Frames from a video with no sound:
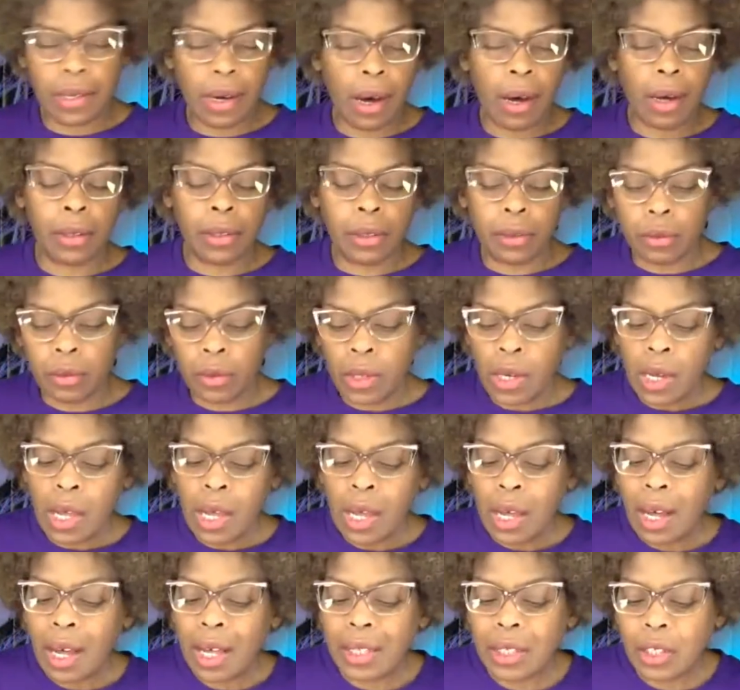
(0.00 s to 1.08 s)

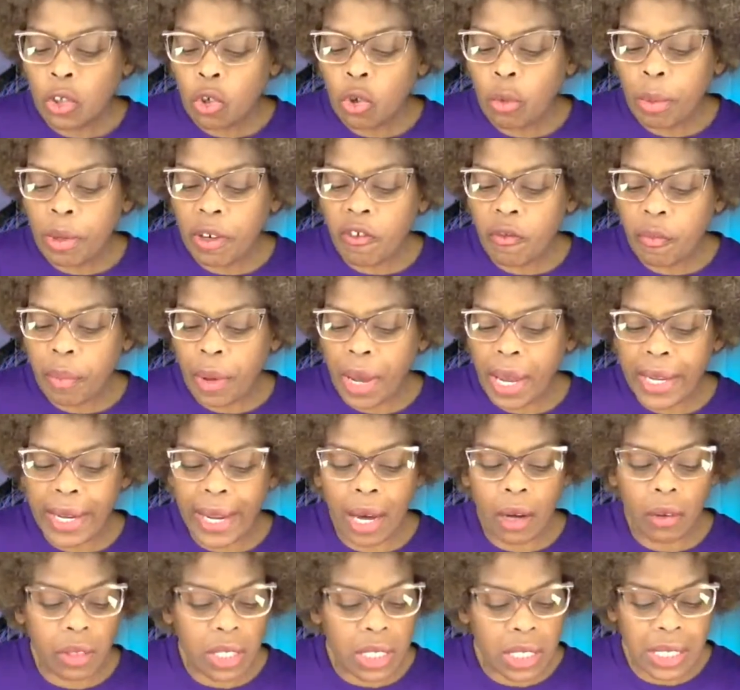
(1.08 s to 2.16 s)
a little bit of paint
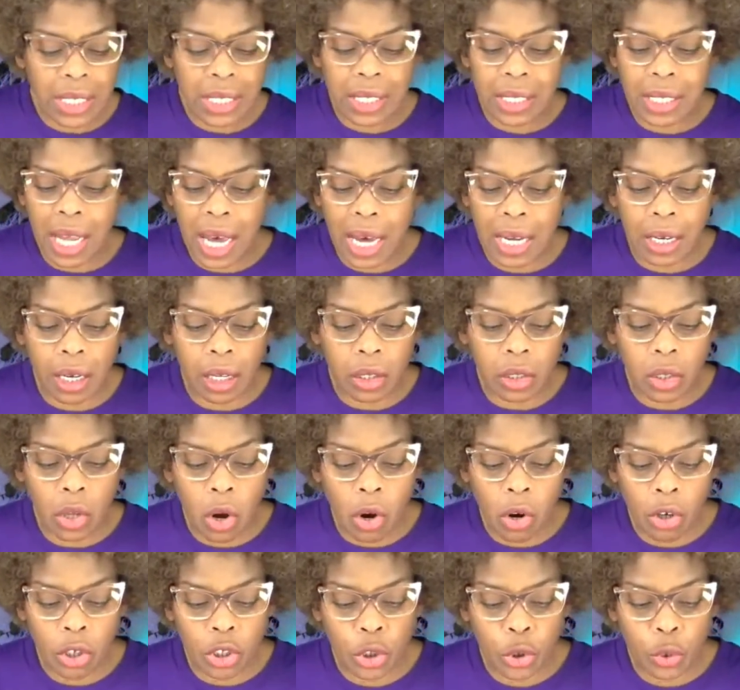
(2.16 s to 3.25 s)
out. This is not a
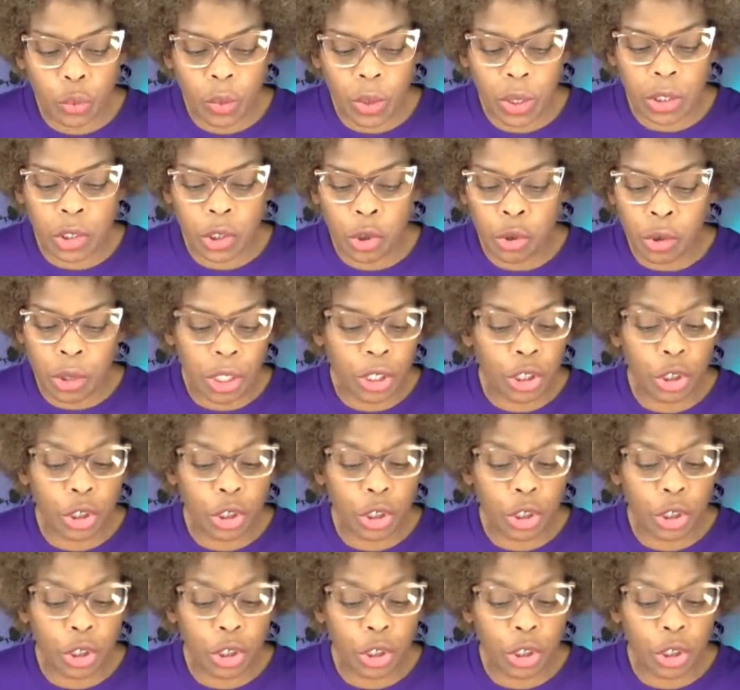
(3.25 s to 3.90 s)
large one. You can